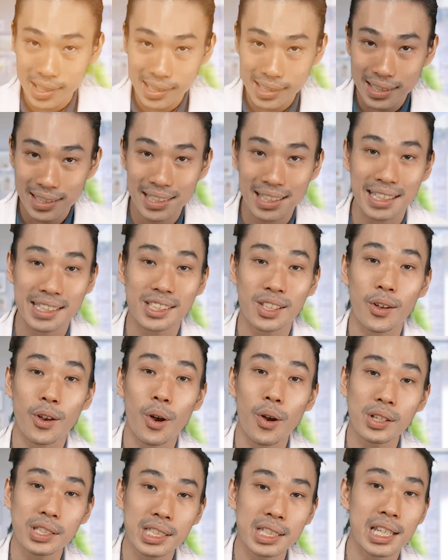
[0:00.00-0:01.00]
is this
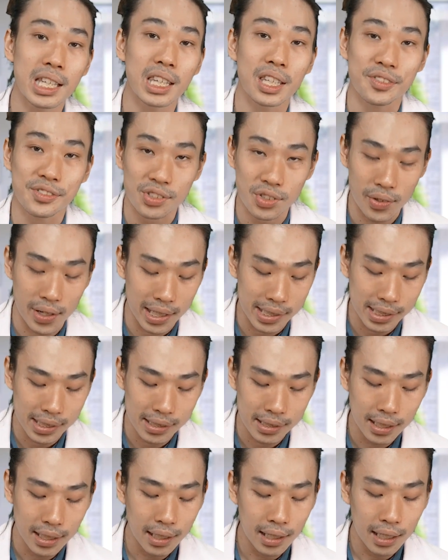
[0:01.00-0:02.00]
oxidative
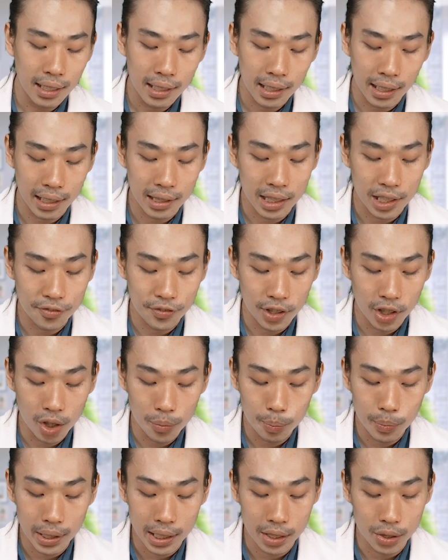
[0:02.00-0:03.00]
stress can
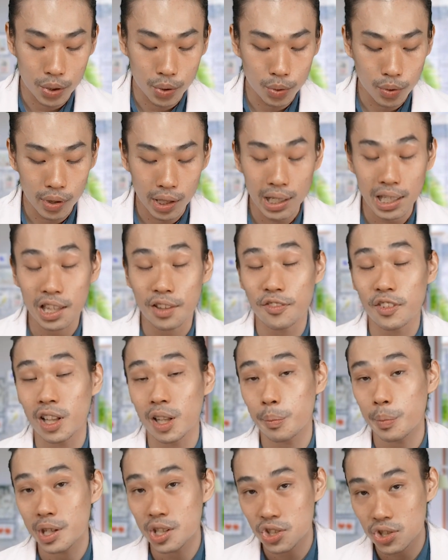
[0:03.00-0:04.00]
develop into
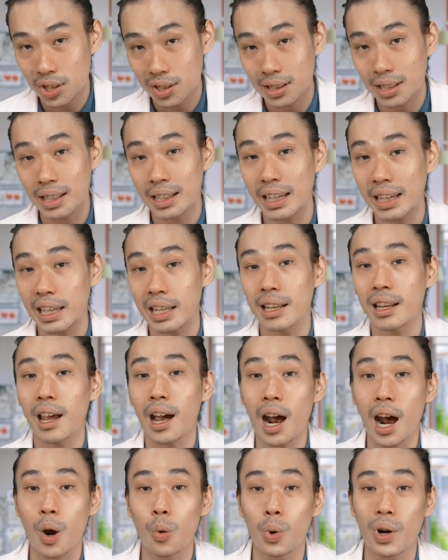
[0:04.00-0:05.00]
inflammation in
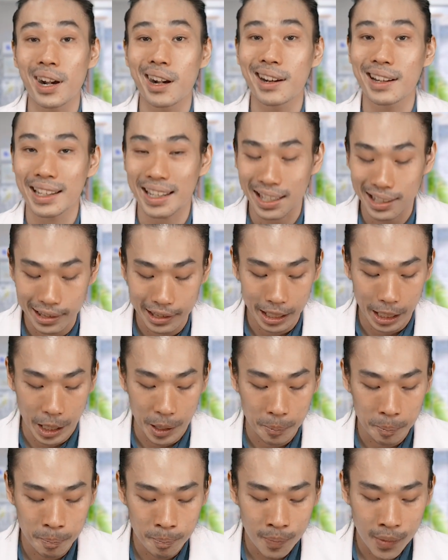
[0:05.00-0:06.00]
our
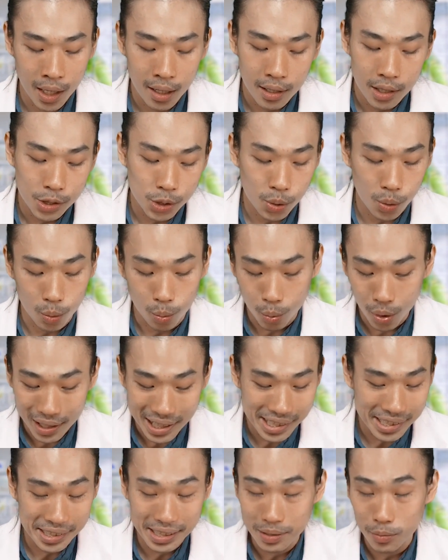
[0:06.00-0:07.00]
kidney. So what
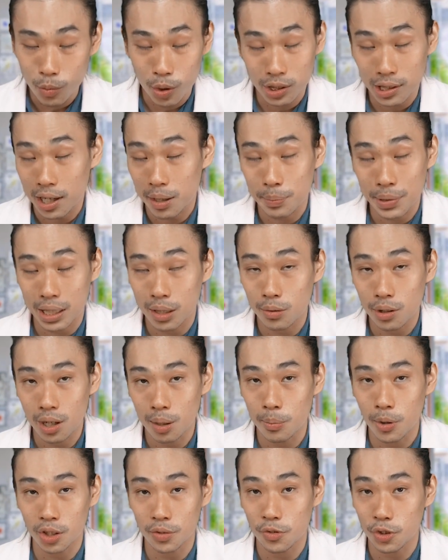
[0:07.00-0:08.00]
is what I mean
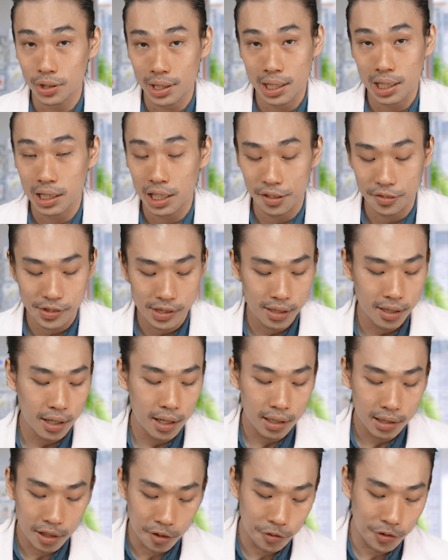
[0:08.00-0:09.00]
about food additives?
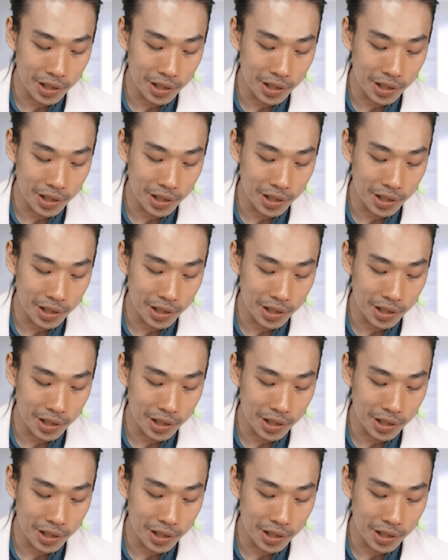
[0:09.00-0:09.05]
The